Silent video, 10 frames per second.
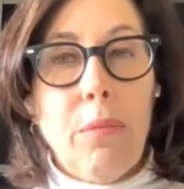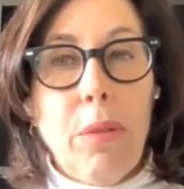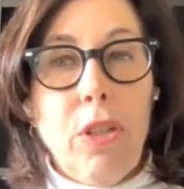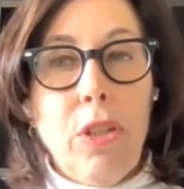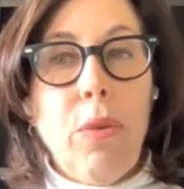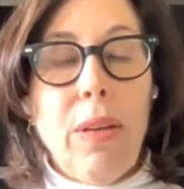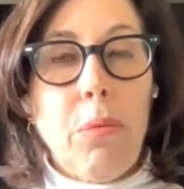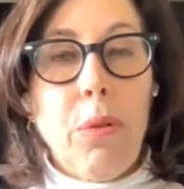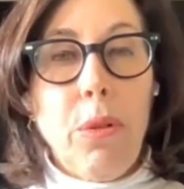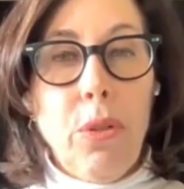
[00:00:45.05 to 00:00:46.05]
but you have to
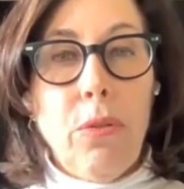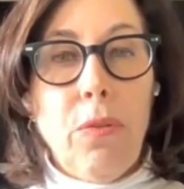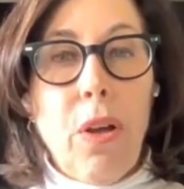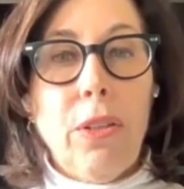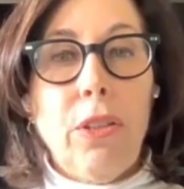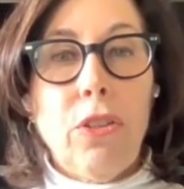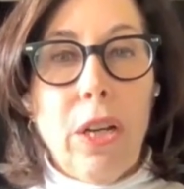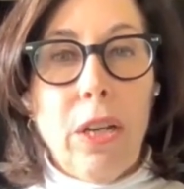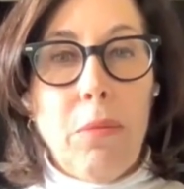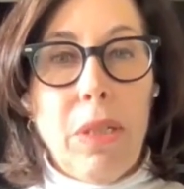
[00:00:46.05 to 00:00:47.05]
prove all your
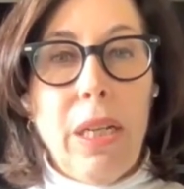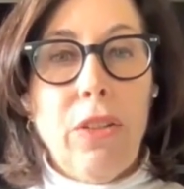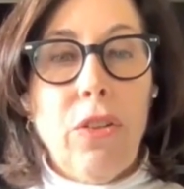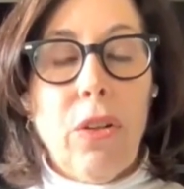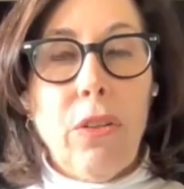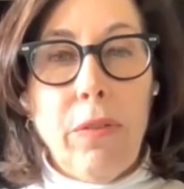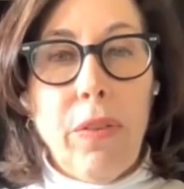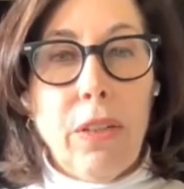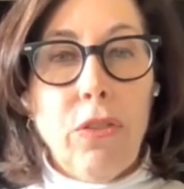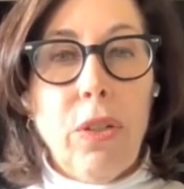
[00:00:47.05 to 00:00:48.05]
documentation,
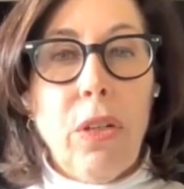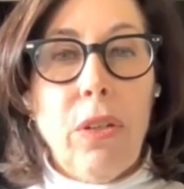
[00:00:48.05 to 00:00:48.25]
manufacturing,